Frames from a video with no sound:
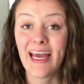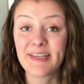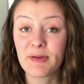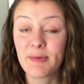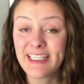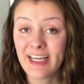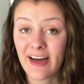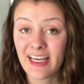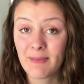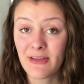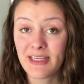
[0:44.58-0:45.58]
And I'm going to be
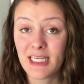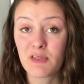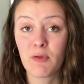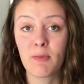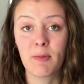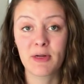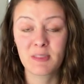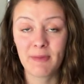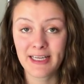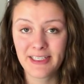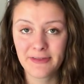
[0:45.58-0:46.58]
talking about these from the
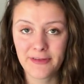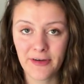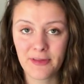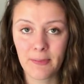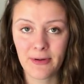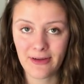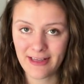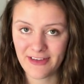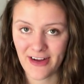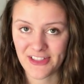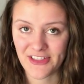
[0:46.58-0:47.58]
perspective of the
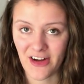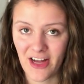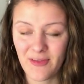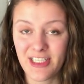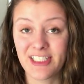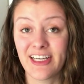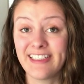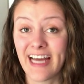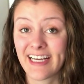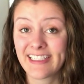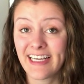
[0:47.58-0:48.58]
Berlin restaurant, which is
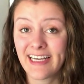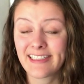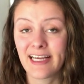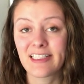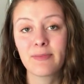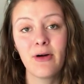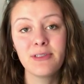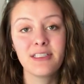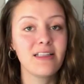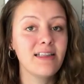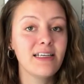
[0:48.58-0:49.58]
on deck 6, as
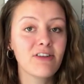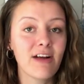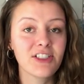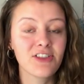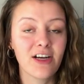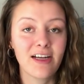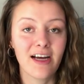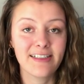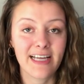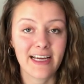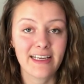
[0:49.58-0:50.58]
opposed to the Lido restaurant
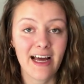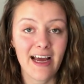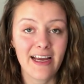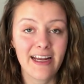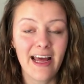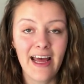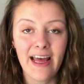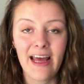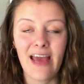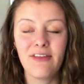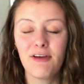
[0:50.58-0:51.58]
on deck 9,
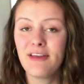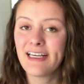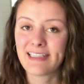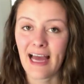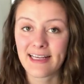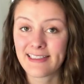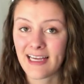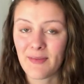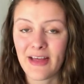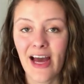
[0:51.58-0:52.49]
and they're the exact same.